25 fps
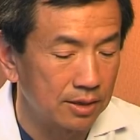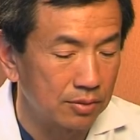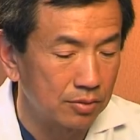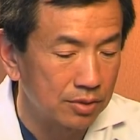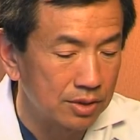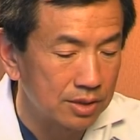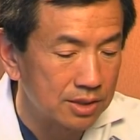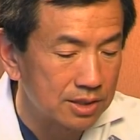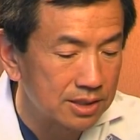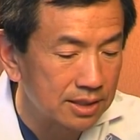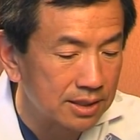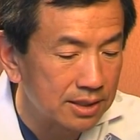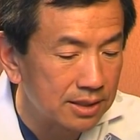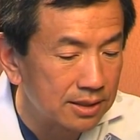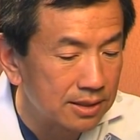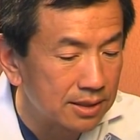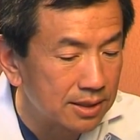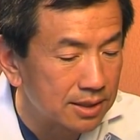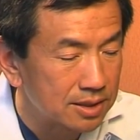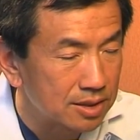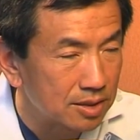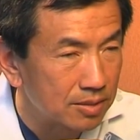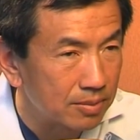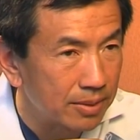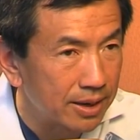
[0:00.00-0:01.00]
where the skin
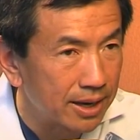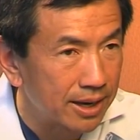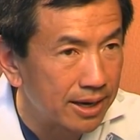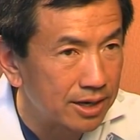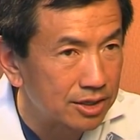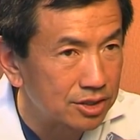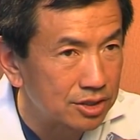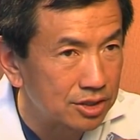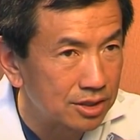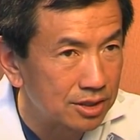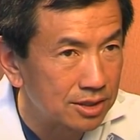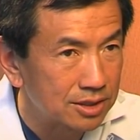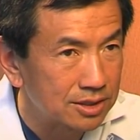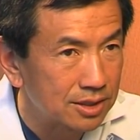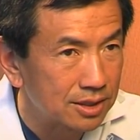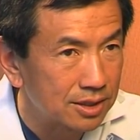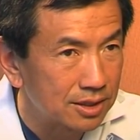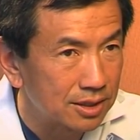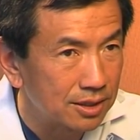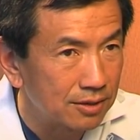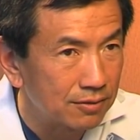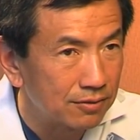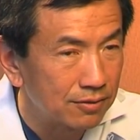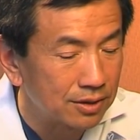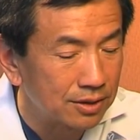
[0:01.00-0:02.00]
doesn't match and it's
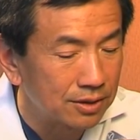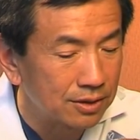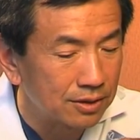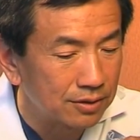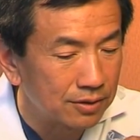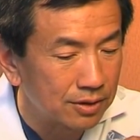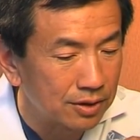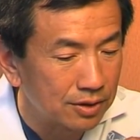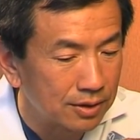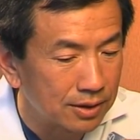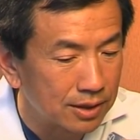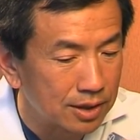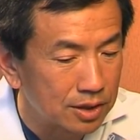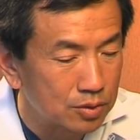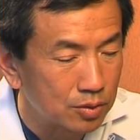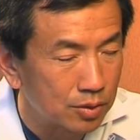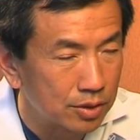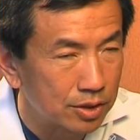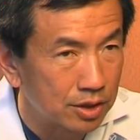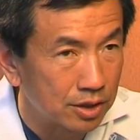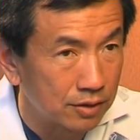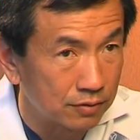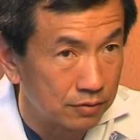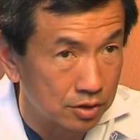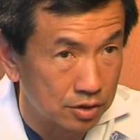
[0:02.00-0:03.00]
uneven, and that's why
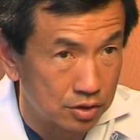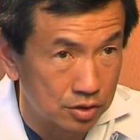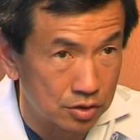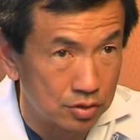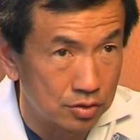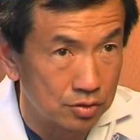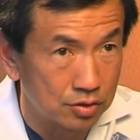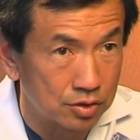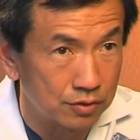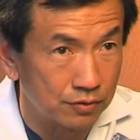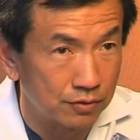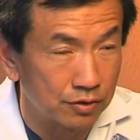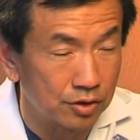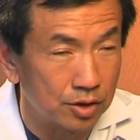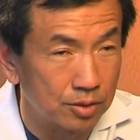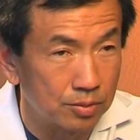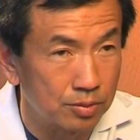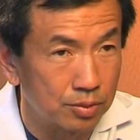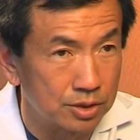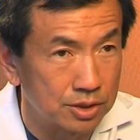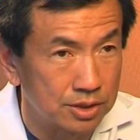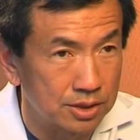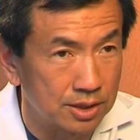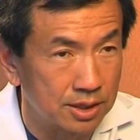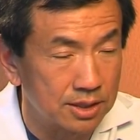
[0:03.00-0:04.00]
you have to suture very
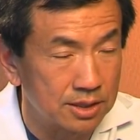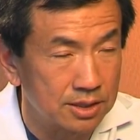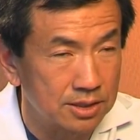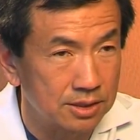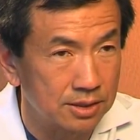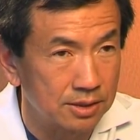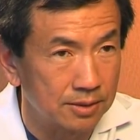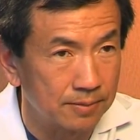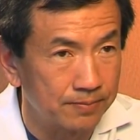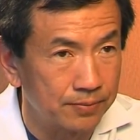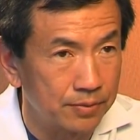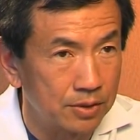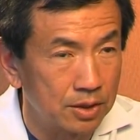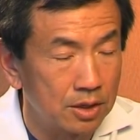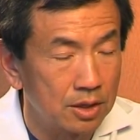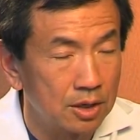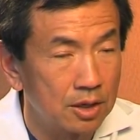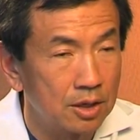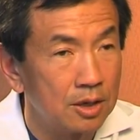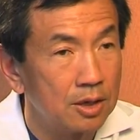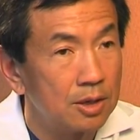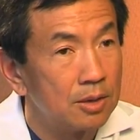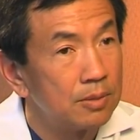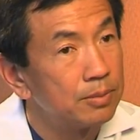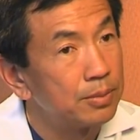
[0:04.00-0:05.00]
precisely.
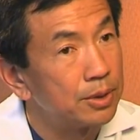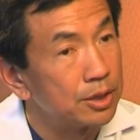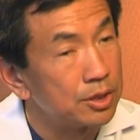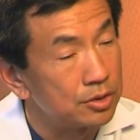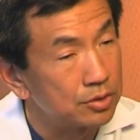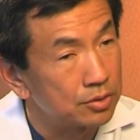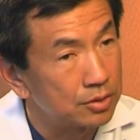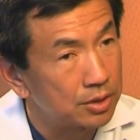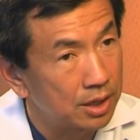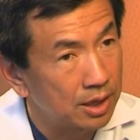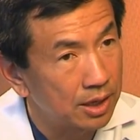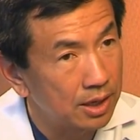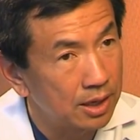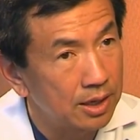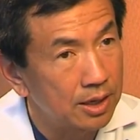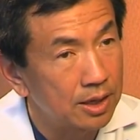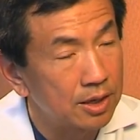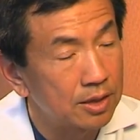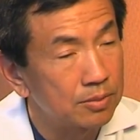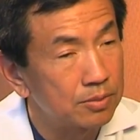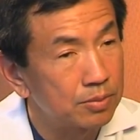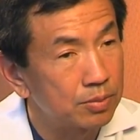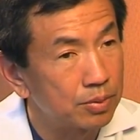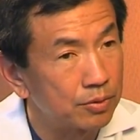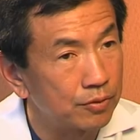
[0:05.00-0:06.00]
But you
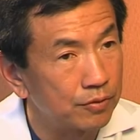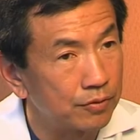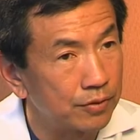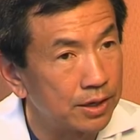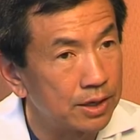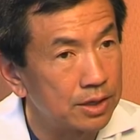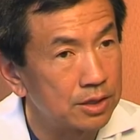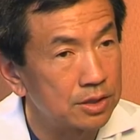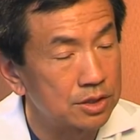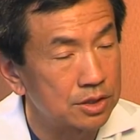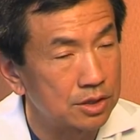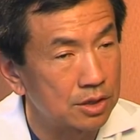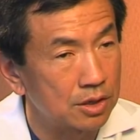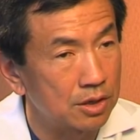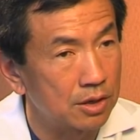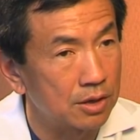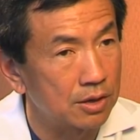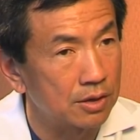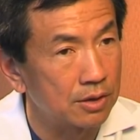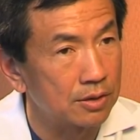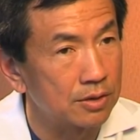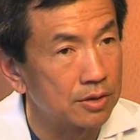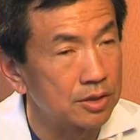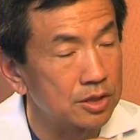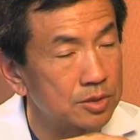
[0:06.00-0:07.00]
can prevent
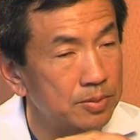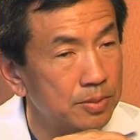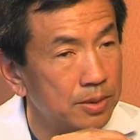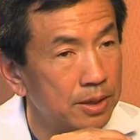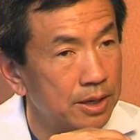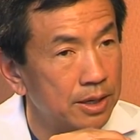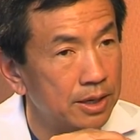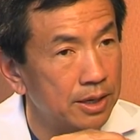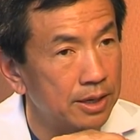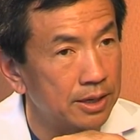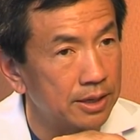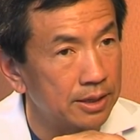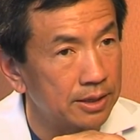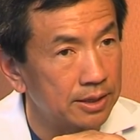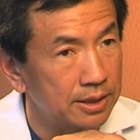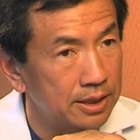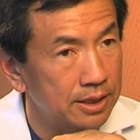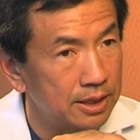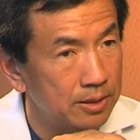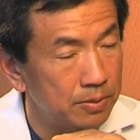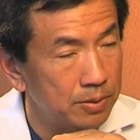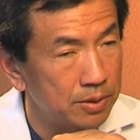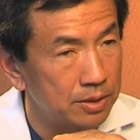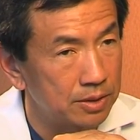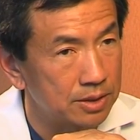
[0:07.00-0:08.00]
scars by
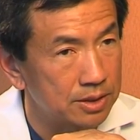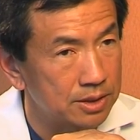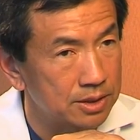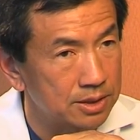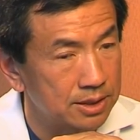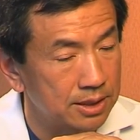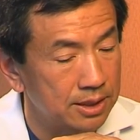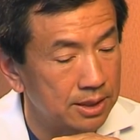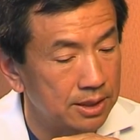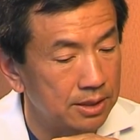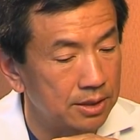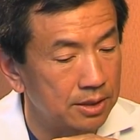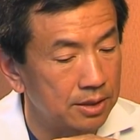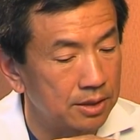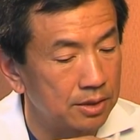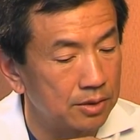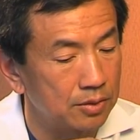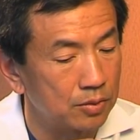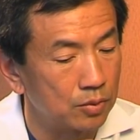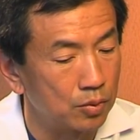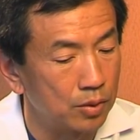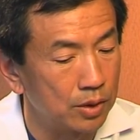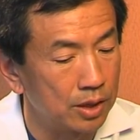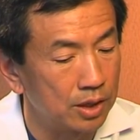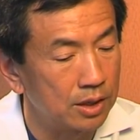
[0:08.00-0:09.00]
keeping the skin
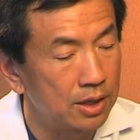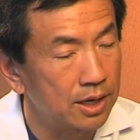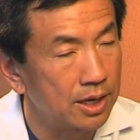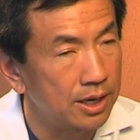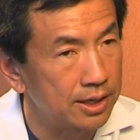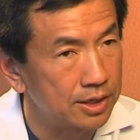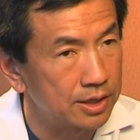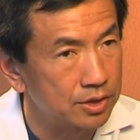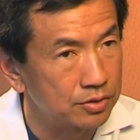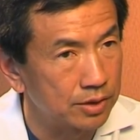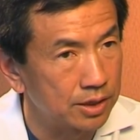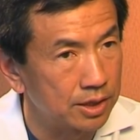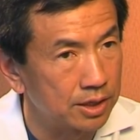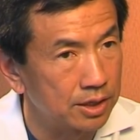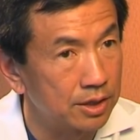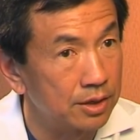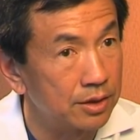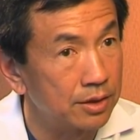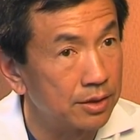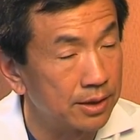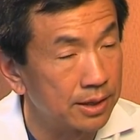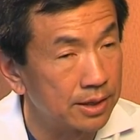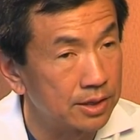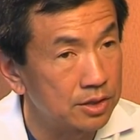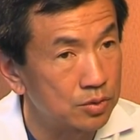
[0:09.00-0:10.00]
well hydrated,
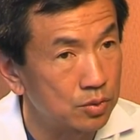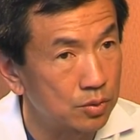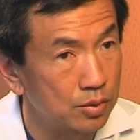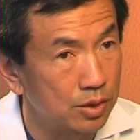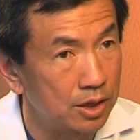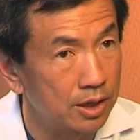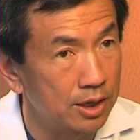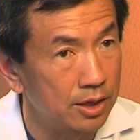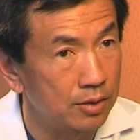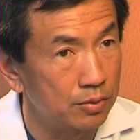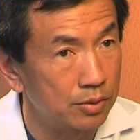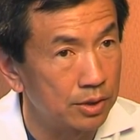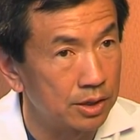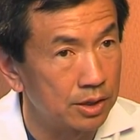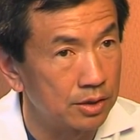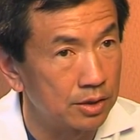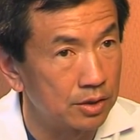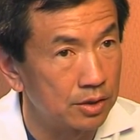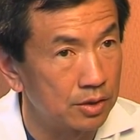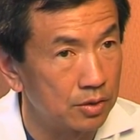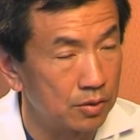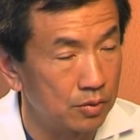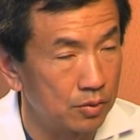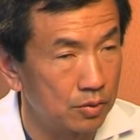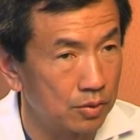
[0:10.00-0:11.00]
and that's why
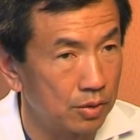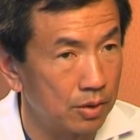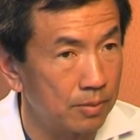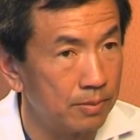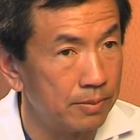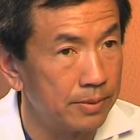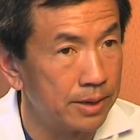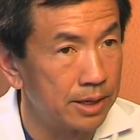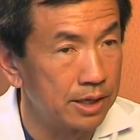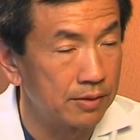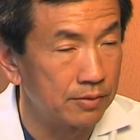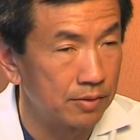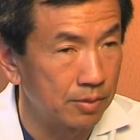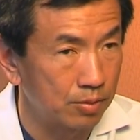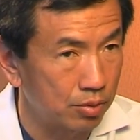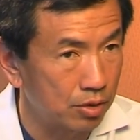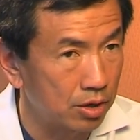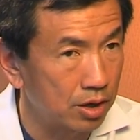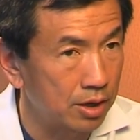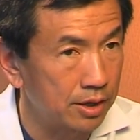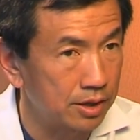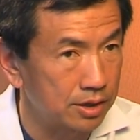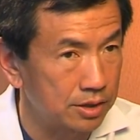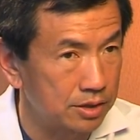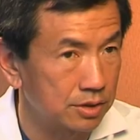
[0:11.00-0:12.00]
many of the
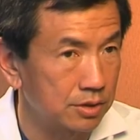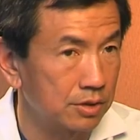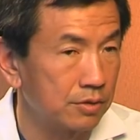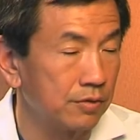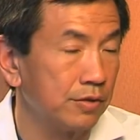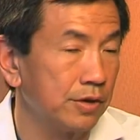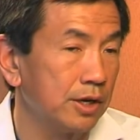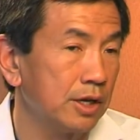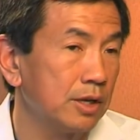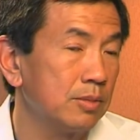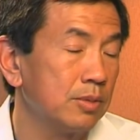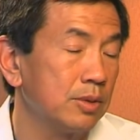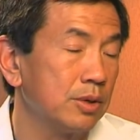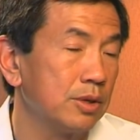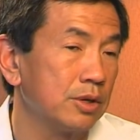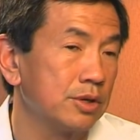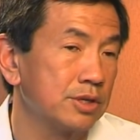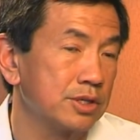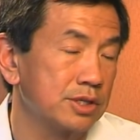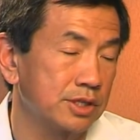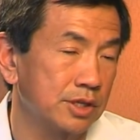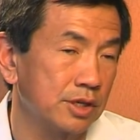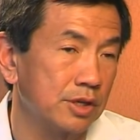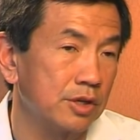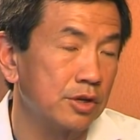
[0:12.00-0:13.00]
products that are available are
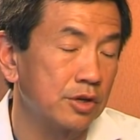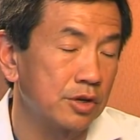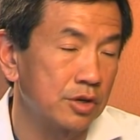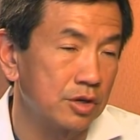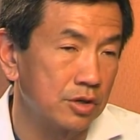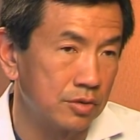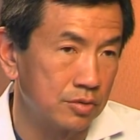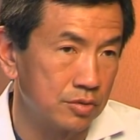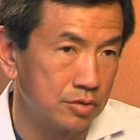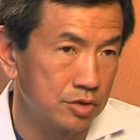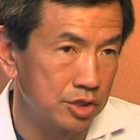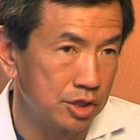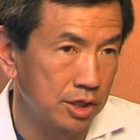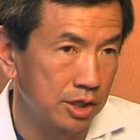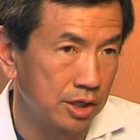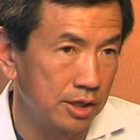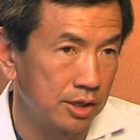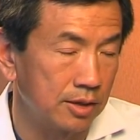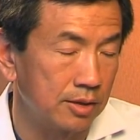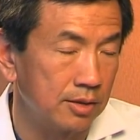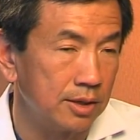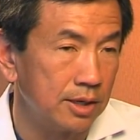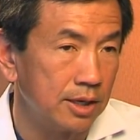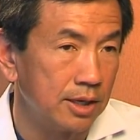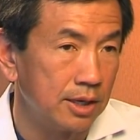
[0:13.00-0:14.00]
silicone
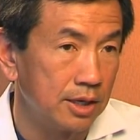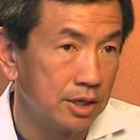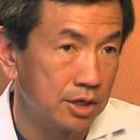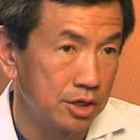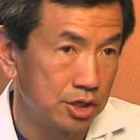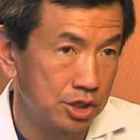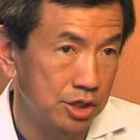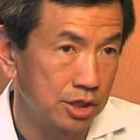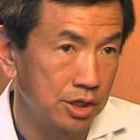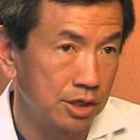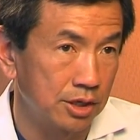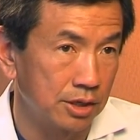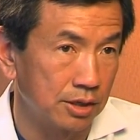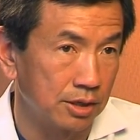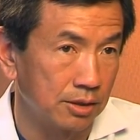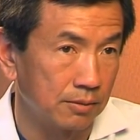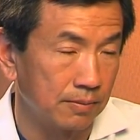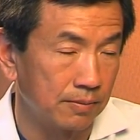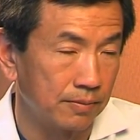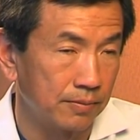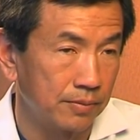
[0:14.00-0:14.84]
gel sheeting.